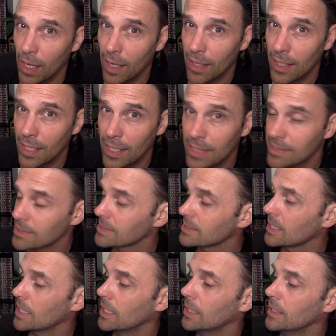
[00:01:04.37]
And let's
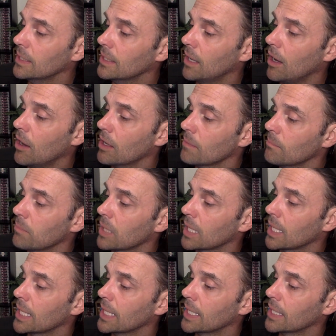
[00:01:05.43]
say I'm
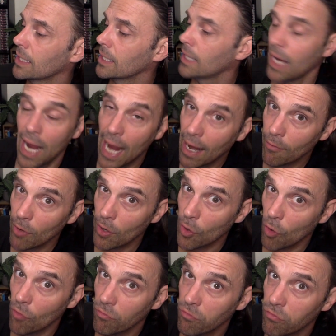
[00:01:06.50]
playing
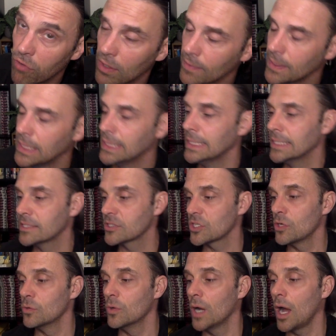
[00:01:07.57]
Aronov.
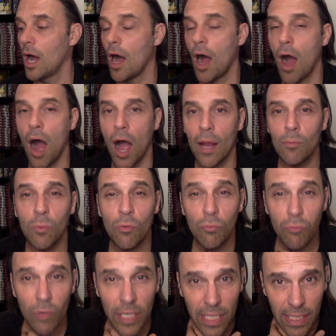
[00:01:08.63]
So I will
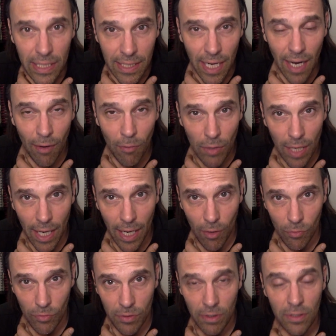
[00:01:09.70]
read out
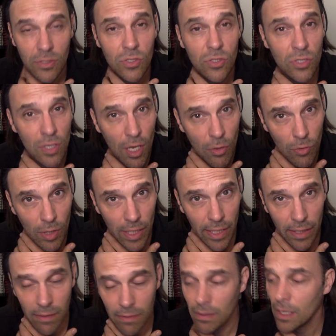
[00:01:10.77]
loud, slowly,
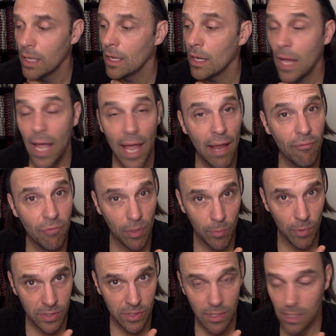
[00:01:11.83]

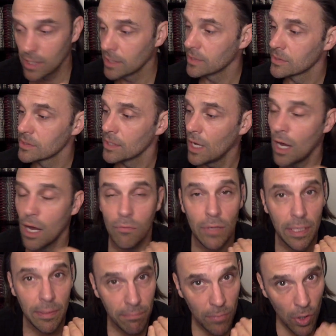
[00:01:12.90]
everyone's lines. I'll
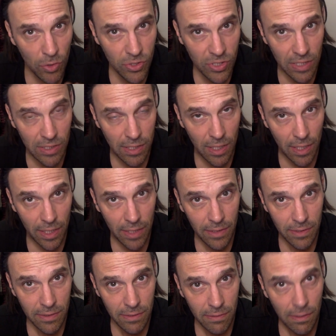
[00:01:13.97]
read Moss's
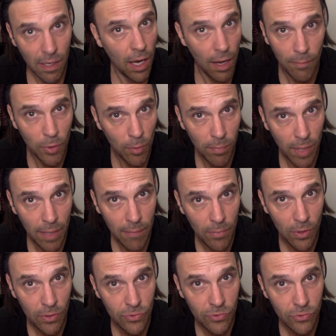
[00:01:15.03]
lines. I'm not playing
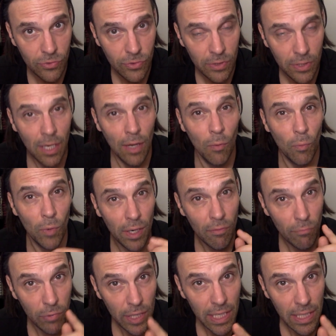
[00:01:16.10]
Moss. When I
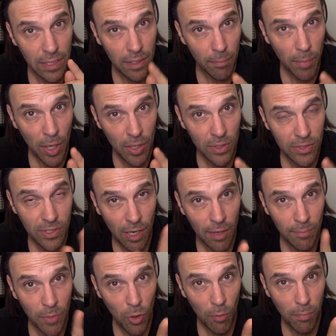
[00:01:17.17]
read the parts
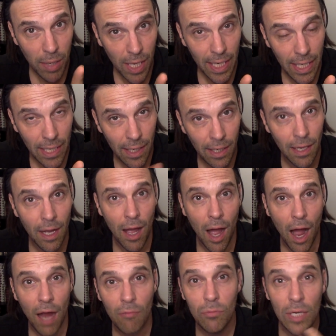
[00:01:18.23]
I'm not playing,
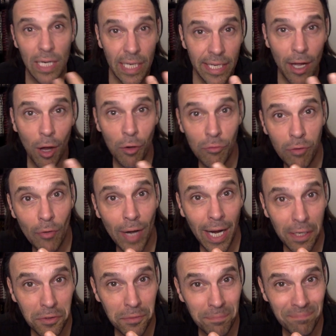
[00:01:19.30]
I really
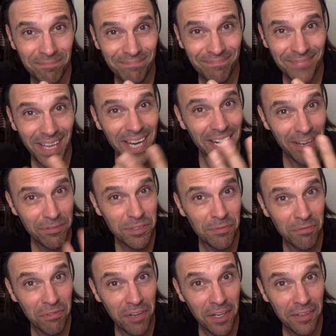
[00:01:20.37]
overact them and have some
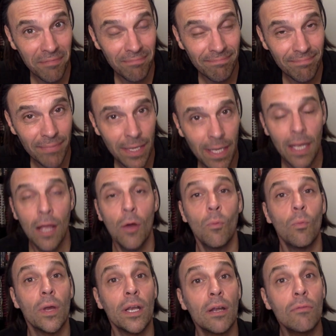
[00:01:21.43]
fun.
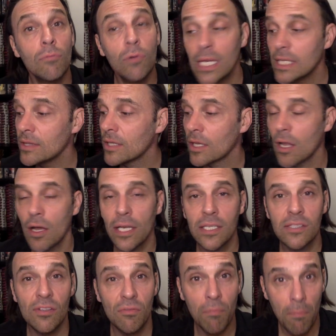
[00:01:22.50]
When I read the
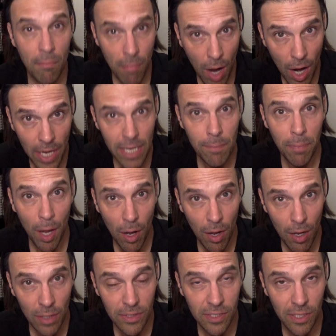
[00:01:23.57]
lines of my
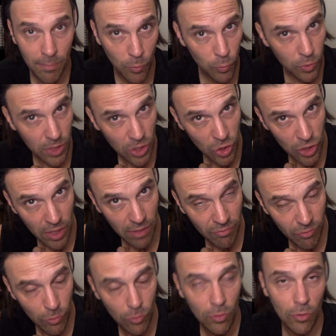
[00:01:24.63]
part I'm auditioning
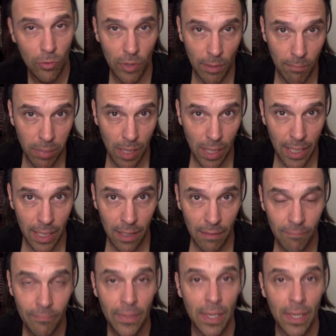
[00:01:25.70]
for or I'm playing,